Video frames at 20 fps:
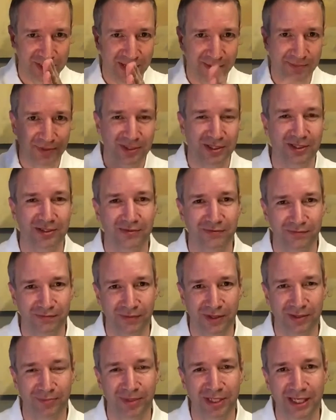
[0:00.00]
up at the
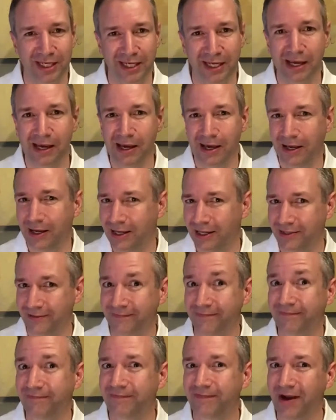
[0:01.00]
beginning,
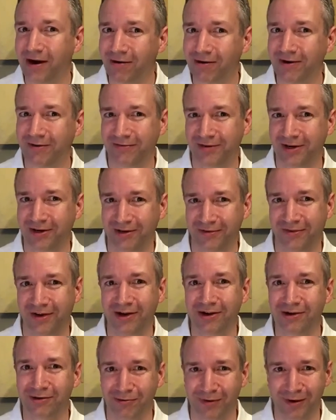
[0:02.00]
very, very,
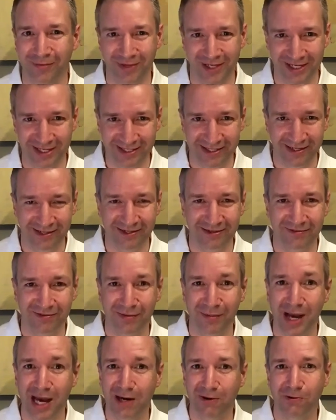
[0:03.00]
very reminiscent of the
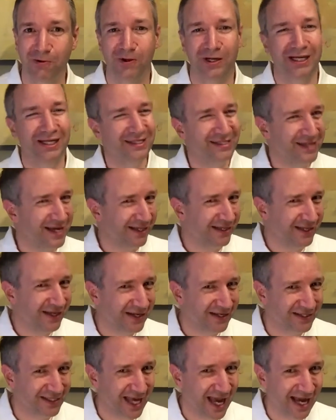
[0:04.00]
Matterhorn. It's not the
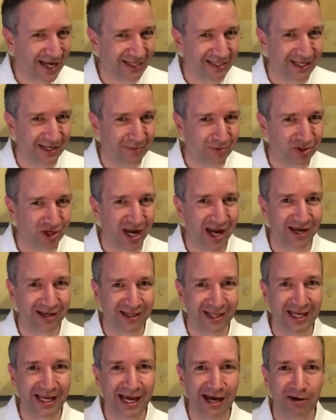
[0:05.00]
exact same track
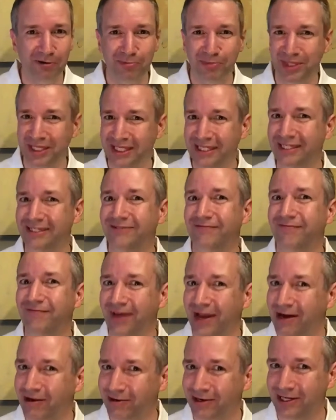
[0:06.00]
layout, but it is
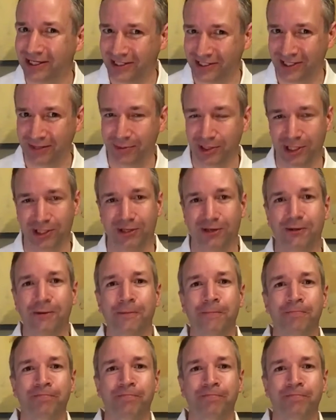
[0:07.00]
very similar.